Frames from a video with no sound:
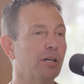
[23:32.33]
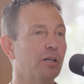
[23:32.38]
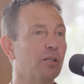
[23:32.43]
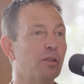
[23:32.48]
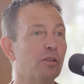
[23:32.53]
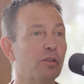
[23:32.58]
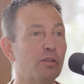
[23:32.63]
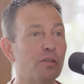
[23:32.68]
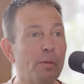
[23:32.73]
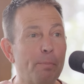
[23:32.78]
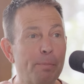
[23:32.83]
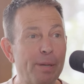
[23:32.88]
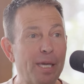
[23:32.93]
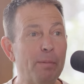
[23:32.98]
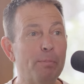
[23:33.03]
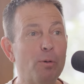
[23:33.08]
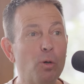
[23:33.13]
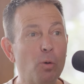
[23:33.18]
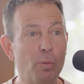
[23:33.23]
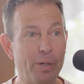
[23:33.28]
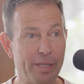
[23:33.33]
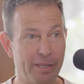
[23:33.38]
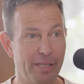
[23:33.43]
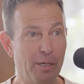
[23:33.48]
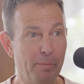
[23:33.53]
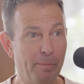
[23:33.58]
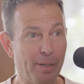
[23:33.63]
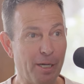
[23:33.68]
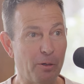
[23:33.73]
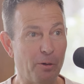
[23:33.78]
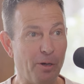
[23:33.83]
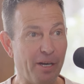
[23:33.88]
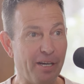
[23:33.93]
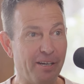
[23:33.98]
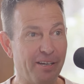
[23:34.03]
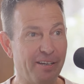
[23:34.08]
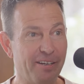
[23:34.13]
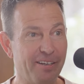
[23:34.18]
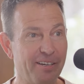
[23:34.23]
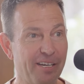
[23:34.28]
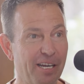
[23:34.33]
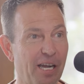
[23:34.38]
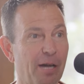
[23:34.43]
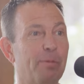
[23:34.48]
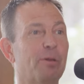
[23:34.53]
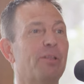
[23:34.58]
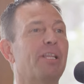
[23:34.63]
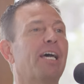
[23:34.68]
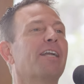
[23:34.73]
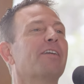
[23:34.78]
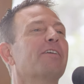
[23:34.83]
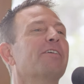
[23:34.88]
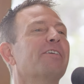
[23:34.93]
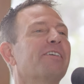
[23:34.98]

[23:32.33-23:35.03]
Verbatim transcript: the people within Bitcoin. Yes. How about that?